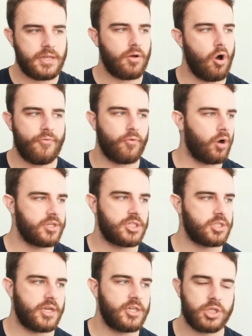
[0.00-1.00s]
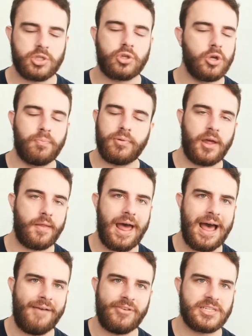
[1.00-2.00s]
overall, he's just a good player to
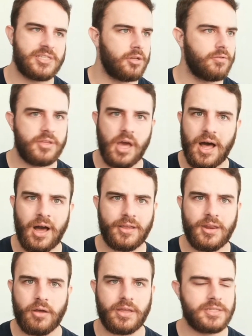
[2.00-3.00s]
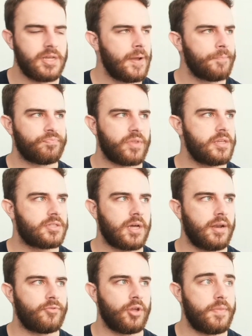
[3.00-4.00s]
have. He's still young. He's
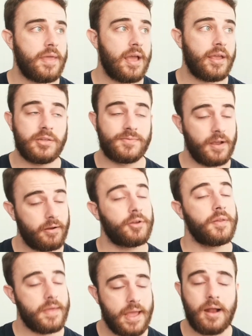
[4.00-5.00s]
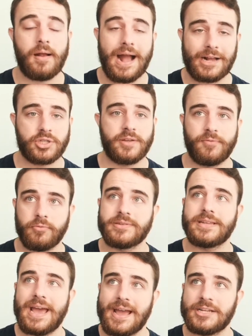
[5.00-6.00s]
kind of good he's very good in the air, actually, for
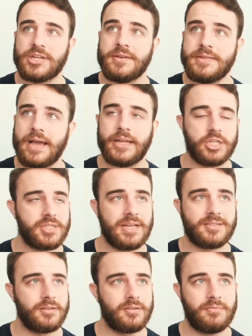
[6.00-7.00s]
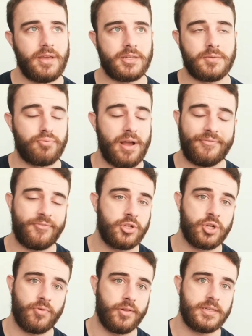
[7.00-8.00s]
his age. And he just has he's a bright
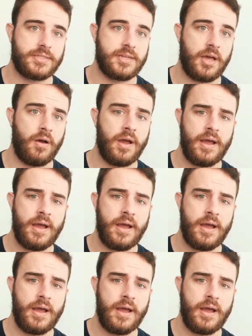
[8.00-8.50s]
future, really. So